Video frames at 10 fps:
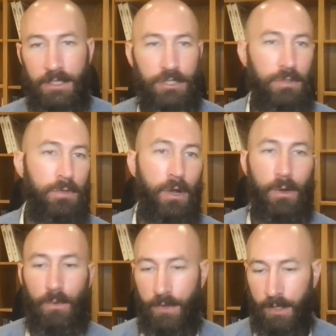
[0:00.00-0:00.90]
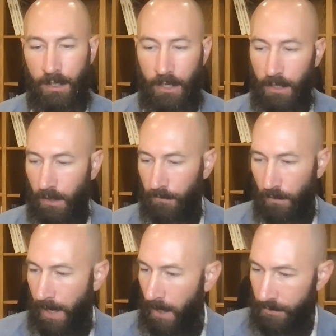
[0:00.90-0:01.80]
did you know that if
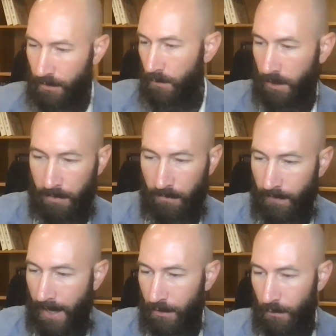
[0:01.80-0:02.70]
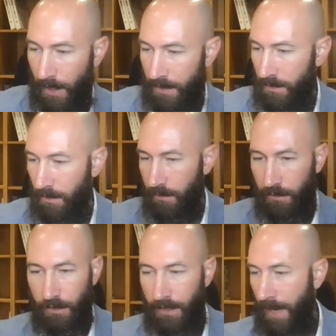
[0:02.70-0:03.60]
your house goes up in value next year,
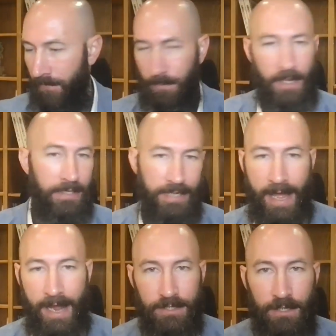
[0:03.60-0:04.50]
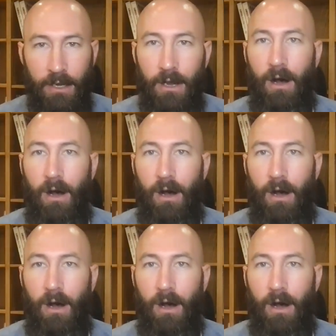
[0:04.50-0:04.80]
you're going to have to pay tax